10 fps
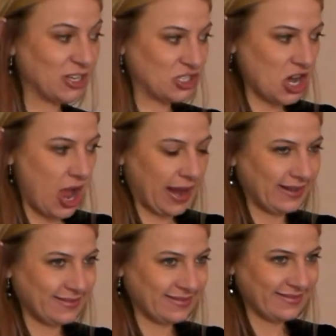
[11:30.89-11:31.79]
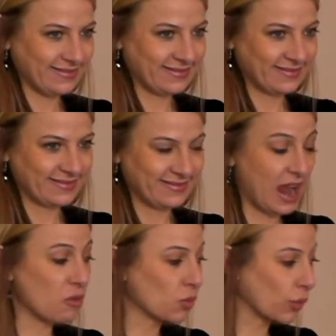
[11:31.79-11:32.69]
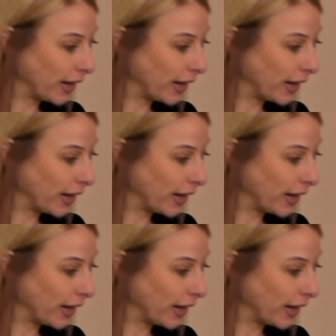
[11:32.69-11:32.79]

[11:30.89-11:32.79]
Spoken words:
and shine? I